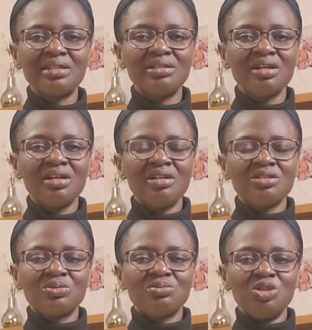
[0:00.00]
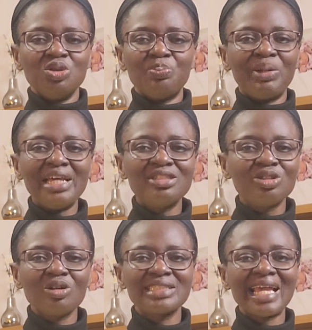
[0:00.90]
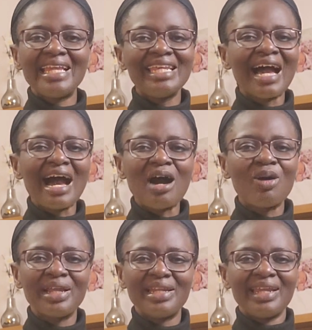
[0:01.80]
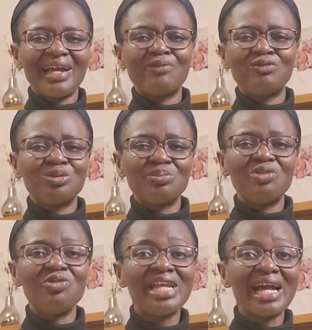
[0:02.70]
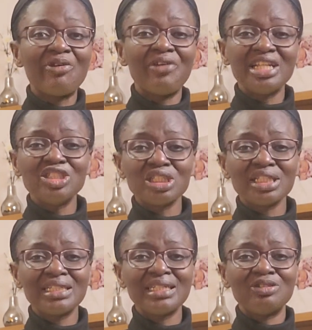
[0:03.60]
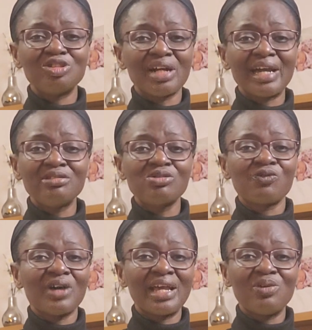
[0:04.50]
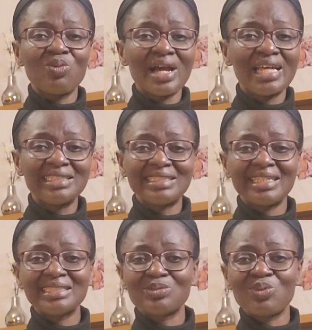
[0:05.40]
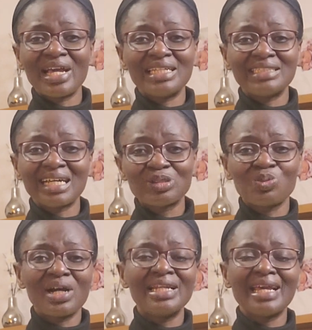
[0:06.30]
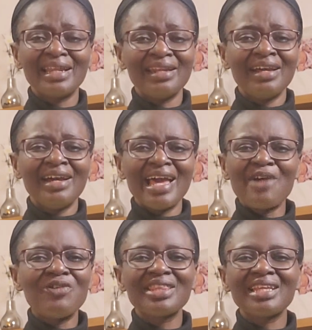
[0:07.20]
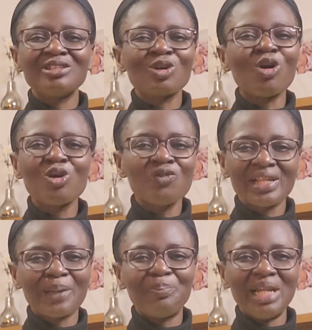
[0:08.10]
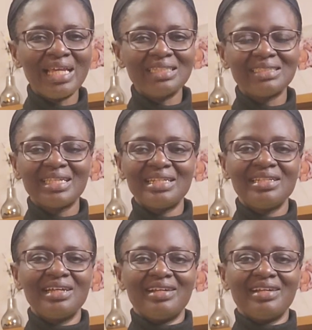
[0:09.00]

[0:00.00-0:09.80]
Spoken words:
and you place yours anyhow, and they have to be rearranging and trying to find where is this, where is that one, and everything is all over the place, then